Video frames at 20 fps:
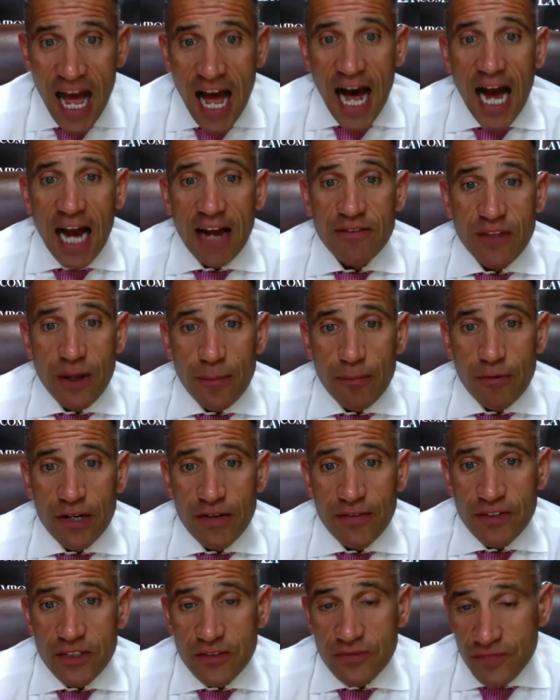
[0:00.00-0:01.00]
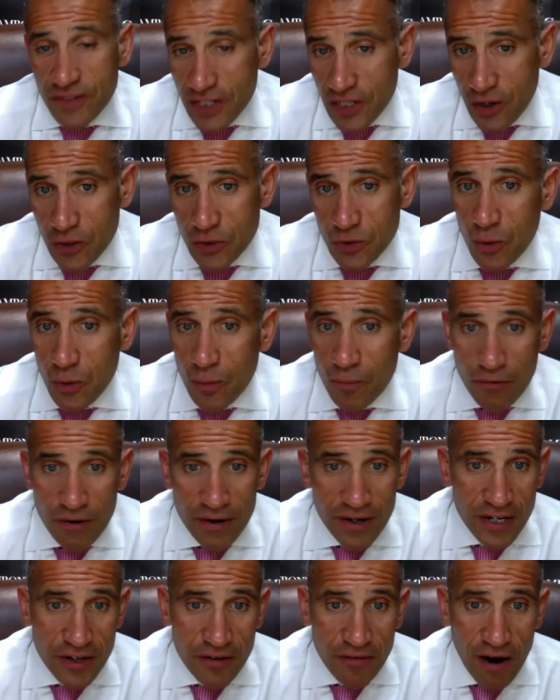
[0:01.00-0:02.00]
I've done previous videos on
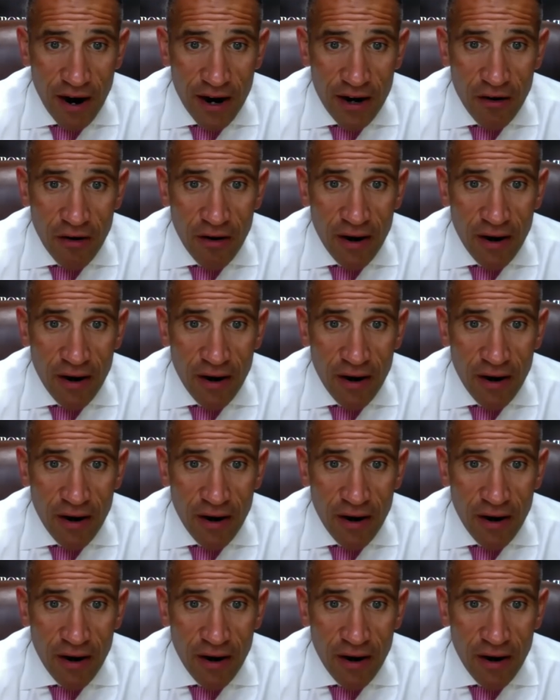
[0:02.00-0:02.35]
Brittany Griner,